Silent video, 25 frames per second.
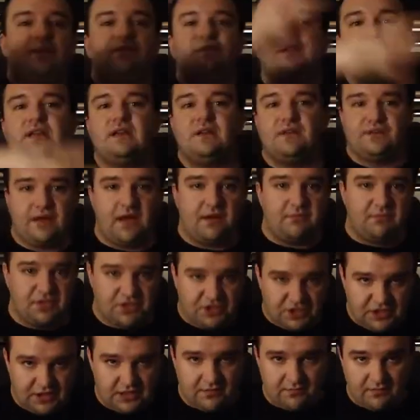videos on
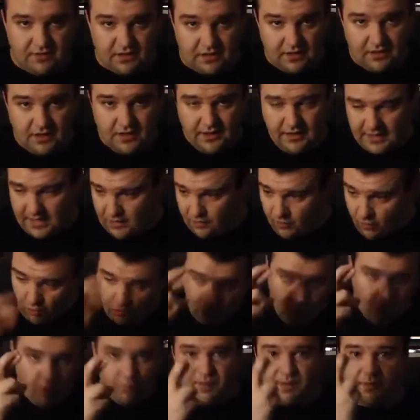Machinima and
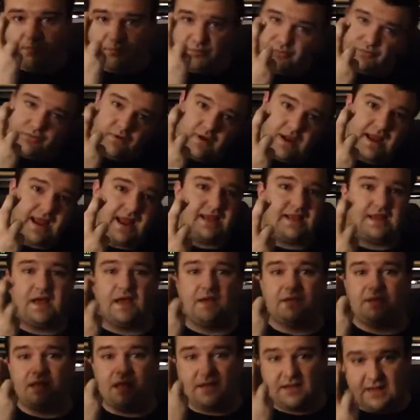hope and pray
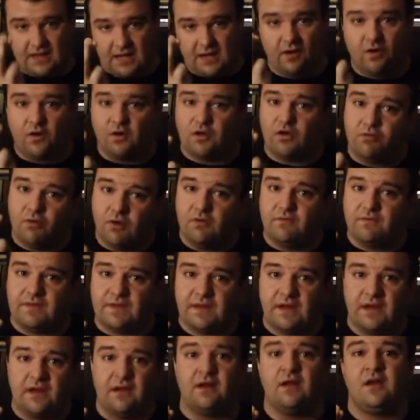that they all go over
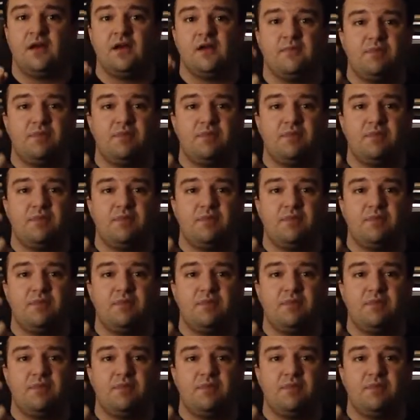there,